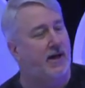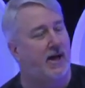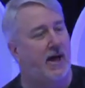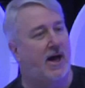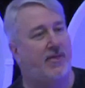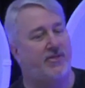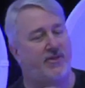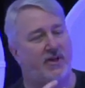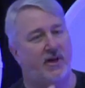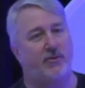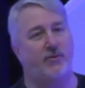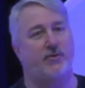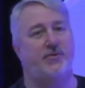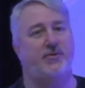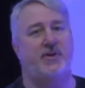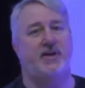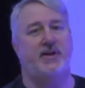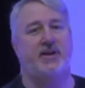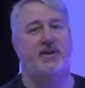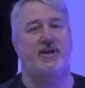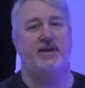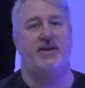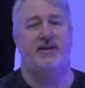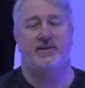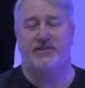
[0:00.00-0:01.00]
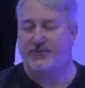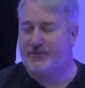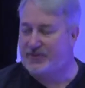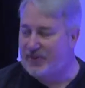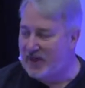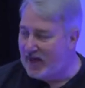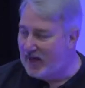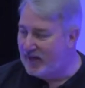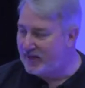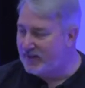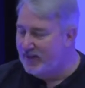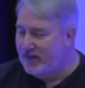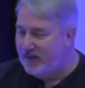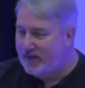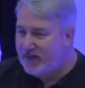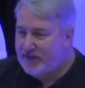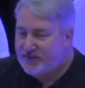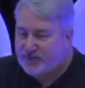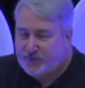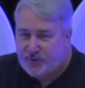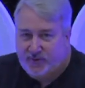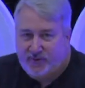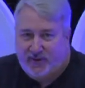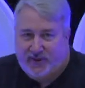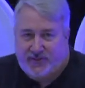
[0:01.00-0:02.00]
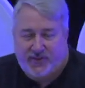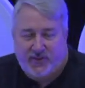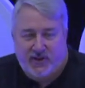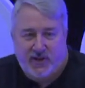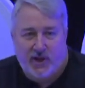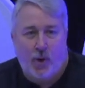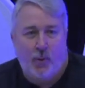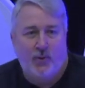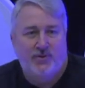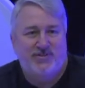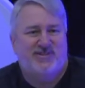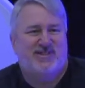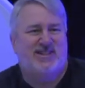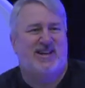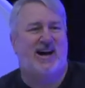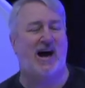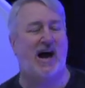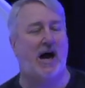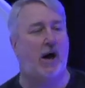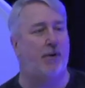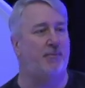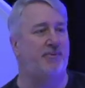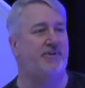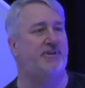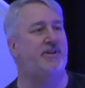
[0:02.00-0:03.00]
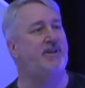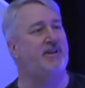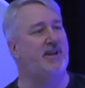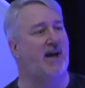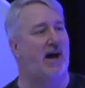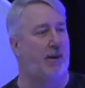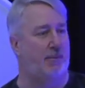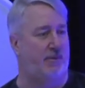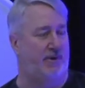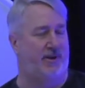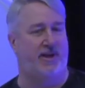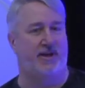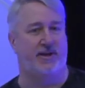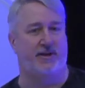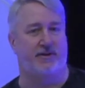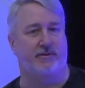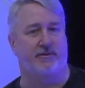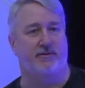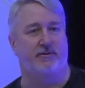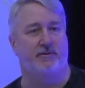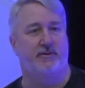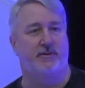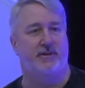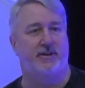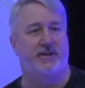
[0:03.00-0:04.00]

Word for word: And the other thing is that it's sort of like the lowest common denominator,